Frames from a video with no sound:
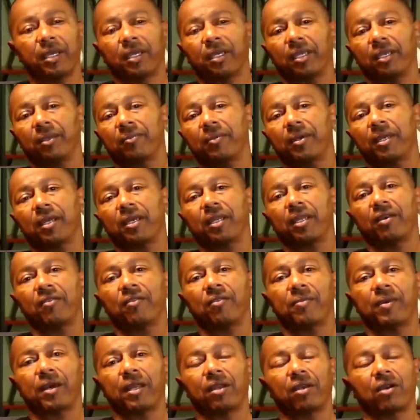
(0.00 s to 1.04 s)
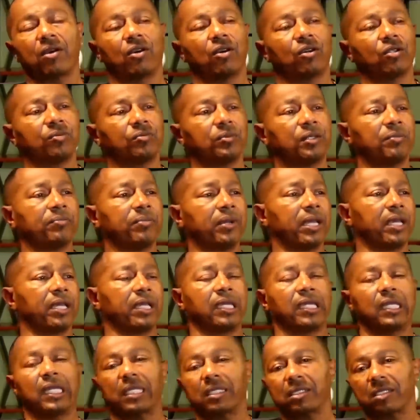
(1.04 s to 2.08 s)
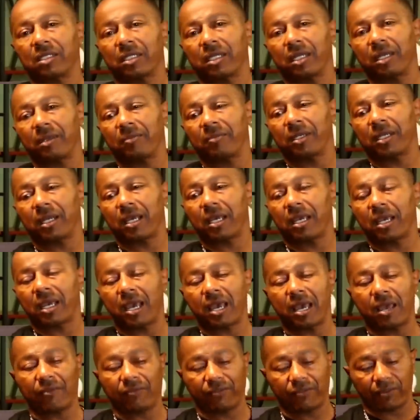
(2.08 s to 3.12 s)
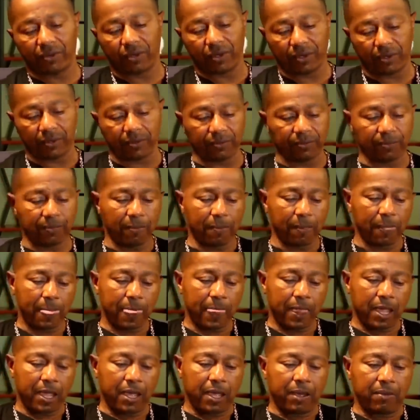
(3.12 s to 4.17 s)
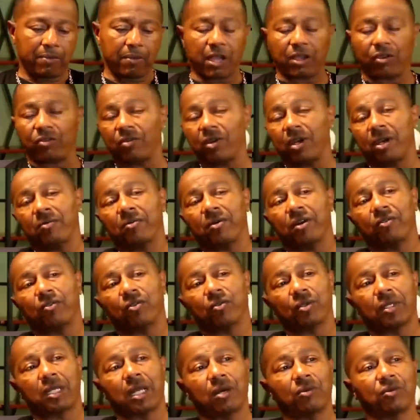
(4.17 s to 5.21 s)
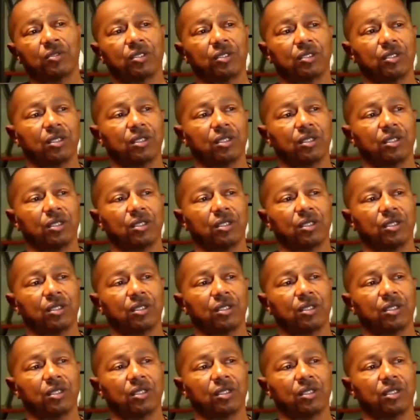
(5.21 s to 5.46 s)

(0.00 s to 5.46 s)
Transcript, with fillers: Banky, man. Everybody calls me Banky. That's the name that I got from my grandmother when I